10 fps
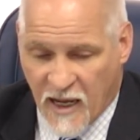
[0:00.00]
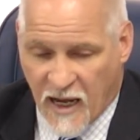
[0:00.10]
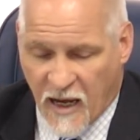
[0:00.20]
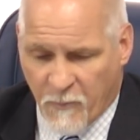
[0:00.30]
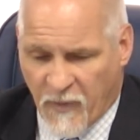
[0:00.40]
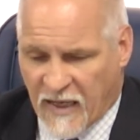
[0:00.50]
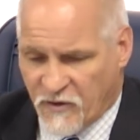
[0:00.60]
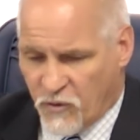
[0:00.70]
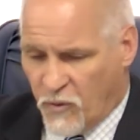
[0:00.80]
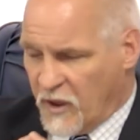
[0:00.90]
I
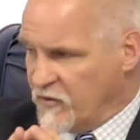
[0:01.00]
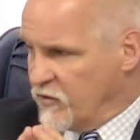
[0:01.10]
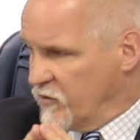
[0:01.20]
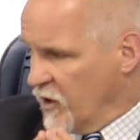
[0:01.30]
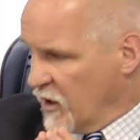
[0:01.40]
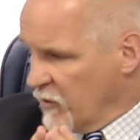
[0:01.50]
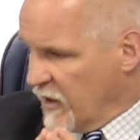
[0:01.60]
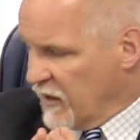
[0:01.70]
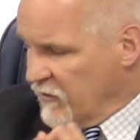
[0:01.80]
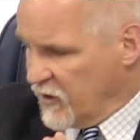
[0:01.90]
do want to talk
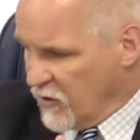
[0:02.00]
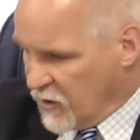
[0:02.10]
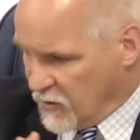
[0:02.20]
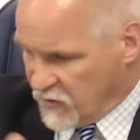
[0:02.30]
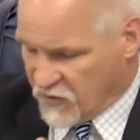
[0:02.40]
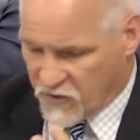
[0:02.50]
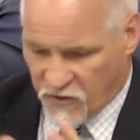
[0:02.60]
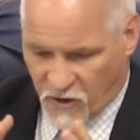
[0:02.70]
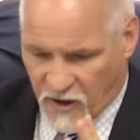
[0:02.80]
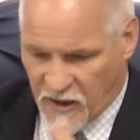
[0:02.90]
about our
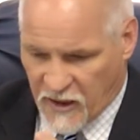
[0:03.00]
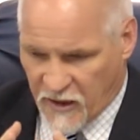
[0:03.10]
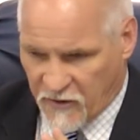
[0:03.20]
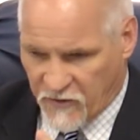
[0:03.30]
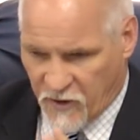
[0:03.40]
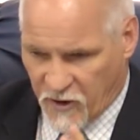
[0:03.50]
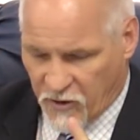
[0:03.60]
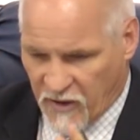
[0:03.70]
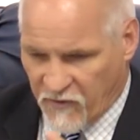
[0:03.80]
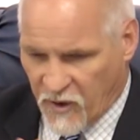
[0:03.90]
decision on the
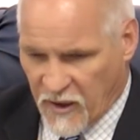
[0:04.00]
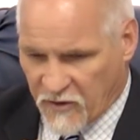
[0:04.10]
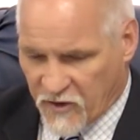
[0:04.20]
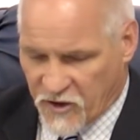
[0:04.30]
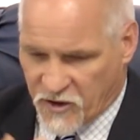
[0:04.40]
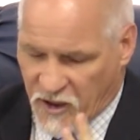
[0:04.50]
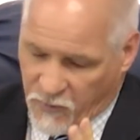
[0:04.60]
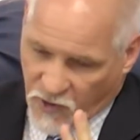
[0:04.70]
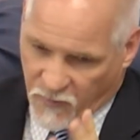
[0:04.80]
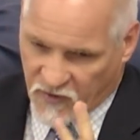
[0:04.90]
Granville annexation.
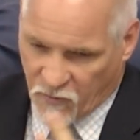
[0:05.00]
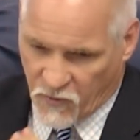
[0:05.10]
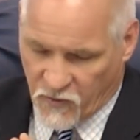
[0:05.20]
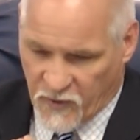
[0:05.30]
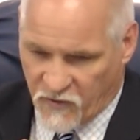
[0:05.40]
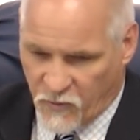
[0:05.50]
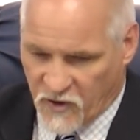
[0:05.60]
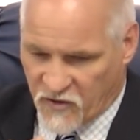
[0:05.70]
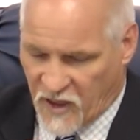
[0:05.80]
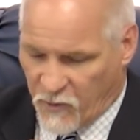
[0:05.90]
I promise I won't spend too
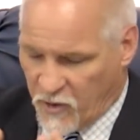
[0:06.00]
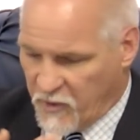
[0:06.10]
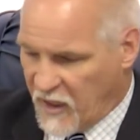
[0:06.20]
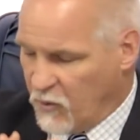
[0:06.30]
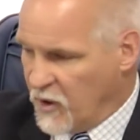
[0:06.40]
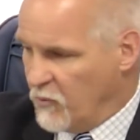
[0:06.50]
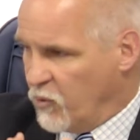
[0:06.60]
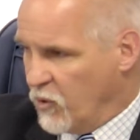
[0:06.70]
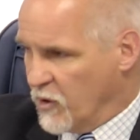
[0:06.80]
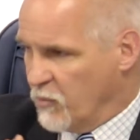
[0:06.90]
much time on it, but I want to
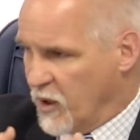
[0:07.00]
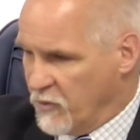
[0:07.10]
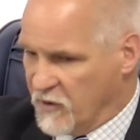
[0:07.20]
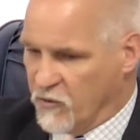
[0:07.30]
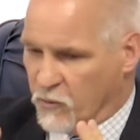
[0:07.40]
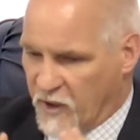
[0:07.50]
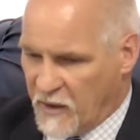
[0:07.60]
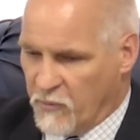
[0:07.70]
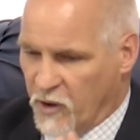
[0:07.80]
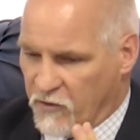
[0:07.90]
implore the public to
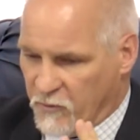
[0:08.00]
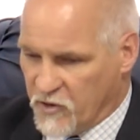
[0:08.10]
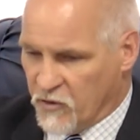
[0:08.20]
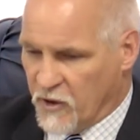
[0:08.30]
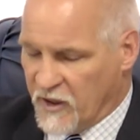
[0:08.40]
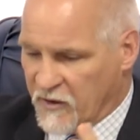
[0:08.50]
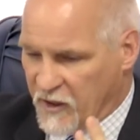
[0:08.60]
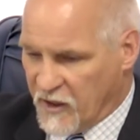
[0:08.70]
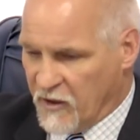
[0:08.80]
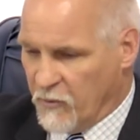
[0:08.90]
read both the majority
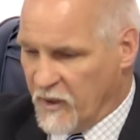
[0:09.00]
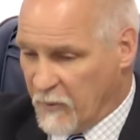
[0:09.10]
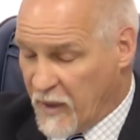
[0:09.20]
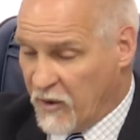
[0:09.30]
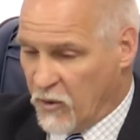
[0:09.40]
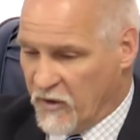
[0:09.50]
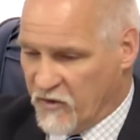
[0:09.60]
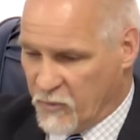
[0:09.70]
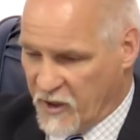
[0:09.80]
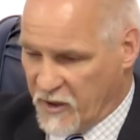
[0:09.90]
and the
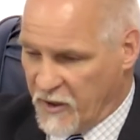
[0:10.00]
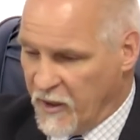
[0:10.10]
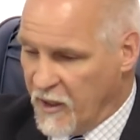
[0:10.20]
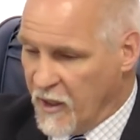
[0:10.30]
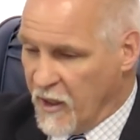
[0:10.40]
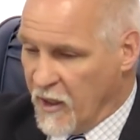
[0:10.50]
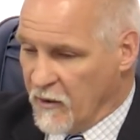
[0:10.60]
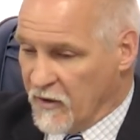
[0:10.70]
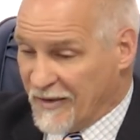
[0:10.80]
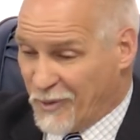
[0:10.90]
minority's opinion,
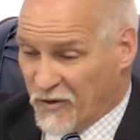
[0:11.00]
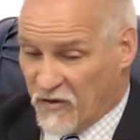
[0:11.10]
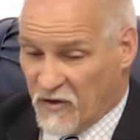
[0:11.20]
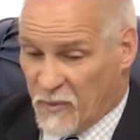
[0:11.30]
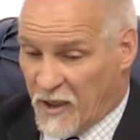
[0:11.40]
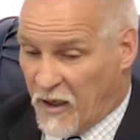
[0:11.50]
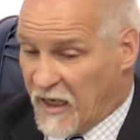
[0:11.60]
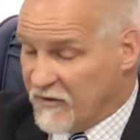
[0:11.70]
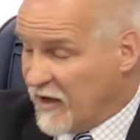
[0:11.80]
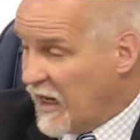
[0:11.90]
because I personally spent a
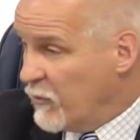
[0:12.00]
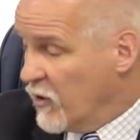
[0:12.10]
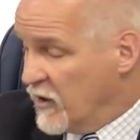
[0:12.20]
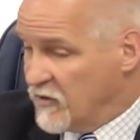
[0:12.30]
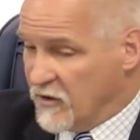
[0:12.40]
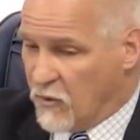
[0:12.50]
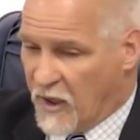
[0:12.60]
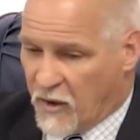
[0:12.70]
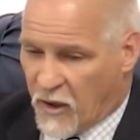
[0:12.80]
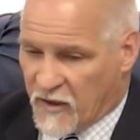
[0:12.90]
lot of time on this, and
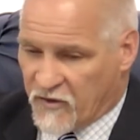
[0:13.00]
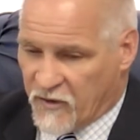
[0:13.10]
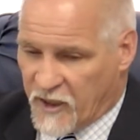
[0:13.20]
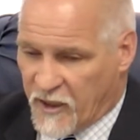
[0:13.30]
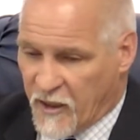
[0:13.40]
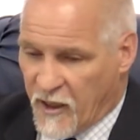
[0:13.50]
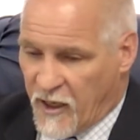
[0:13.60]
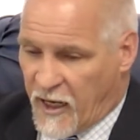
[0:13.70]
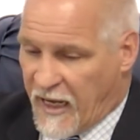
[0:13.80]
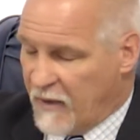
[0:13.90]
quite honestly,
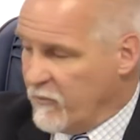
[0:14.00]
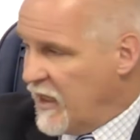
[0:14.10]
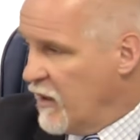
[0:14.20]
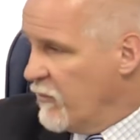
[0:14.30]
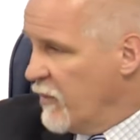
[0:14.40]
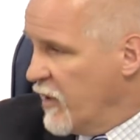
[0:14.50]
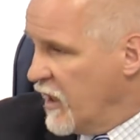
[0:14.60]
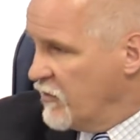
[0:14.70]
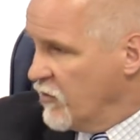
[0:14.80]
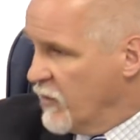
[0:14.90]
I hadn't made up my
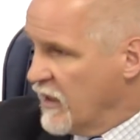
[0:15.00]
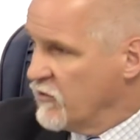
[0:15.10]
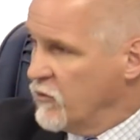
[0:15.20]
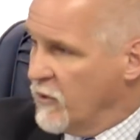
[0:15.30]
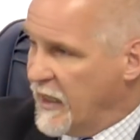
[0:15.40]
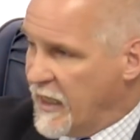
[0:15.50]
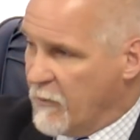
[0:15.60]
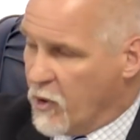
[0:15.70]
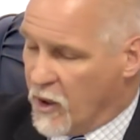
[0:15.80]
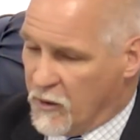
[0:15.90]
mind until about 2
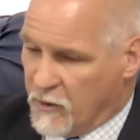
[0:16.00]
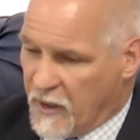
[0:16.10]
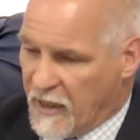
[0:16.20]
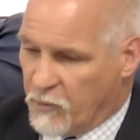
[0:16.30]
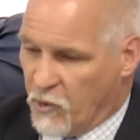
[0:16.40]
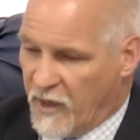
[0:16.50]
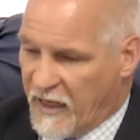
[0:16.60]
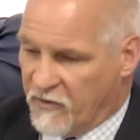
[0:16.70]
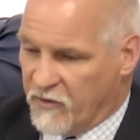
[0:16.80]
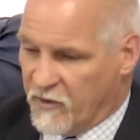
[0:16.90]
a.m. on April
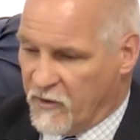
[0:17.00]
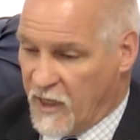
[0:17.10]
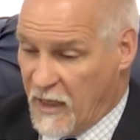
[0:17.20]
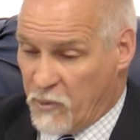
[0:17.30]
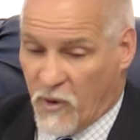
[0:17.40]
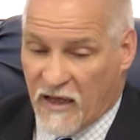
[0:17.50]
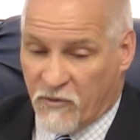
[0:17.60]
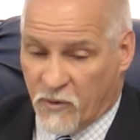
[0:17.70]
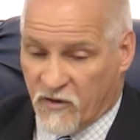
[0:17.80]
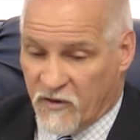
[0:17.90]
8th. April
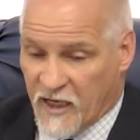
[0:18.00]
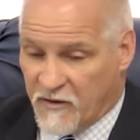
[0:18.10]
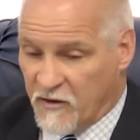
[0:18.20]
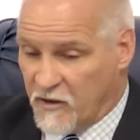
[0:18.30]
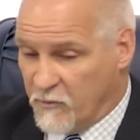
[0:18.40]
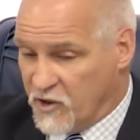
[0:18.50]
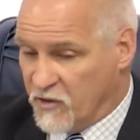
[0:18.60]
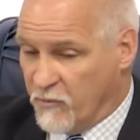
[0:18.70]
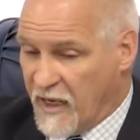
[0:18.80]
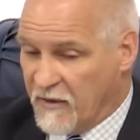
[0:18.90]
8th was the date that the
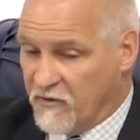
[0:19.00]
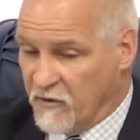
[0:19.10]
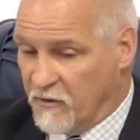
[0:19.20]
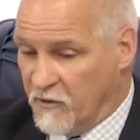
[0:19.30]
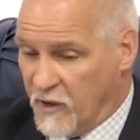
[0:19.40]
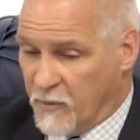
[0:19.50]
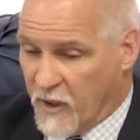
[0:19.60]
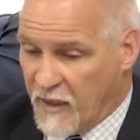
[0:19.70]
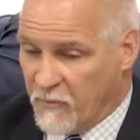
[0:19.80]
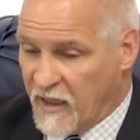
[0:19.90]
commission met to
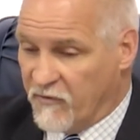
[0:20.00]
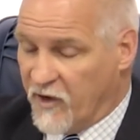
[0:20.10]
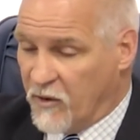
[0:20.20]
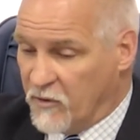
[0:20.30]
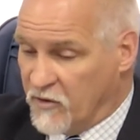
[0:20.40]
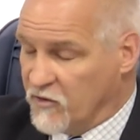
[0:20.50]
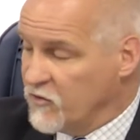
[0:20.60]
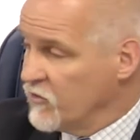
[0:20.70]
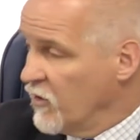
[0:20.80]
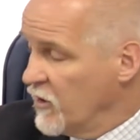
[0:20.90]
deliberate and make a final
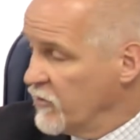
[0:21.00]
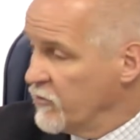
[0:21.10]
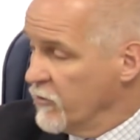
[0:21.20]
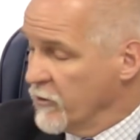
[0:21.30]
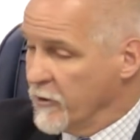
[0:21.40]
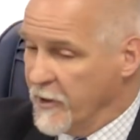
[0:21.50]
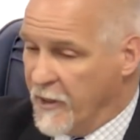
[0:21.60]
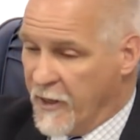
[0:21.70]
decision on this order.